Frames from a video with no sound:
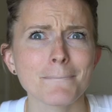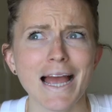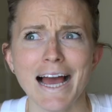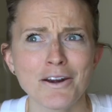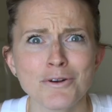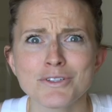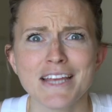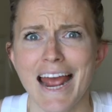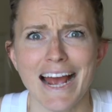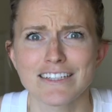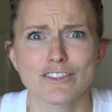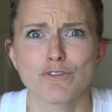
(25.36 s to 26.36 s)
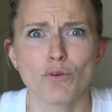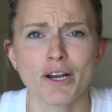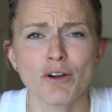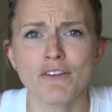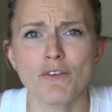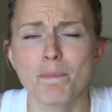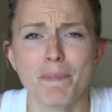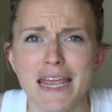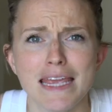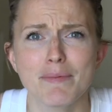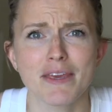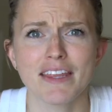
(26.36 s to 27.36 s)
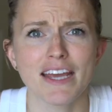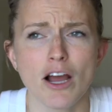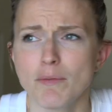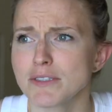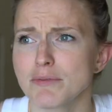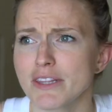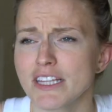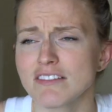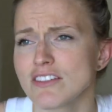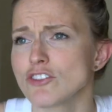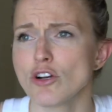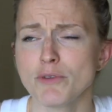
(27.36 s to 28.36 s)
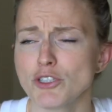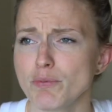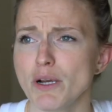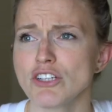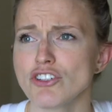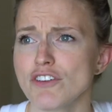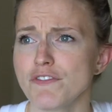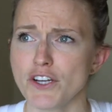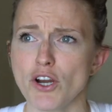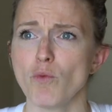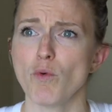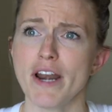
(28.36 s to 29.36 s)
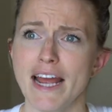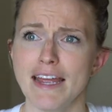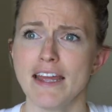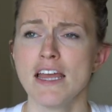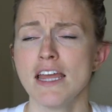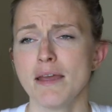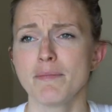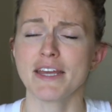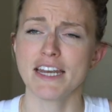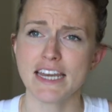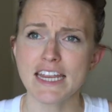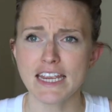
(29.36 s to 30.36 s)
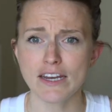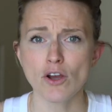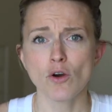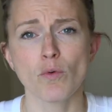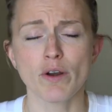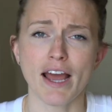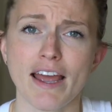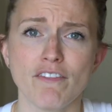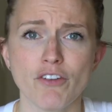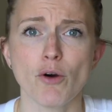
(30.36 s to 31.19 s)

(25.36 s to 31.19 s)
I don't know what to ask for. I don't have a baby. Like, how am I supposed to, this is so much pressure to figure out what I am gonna need when I have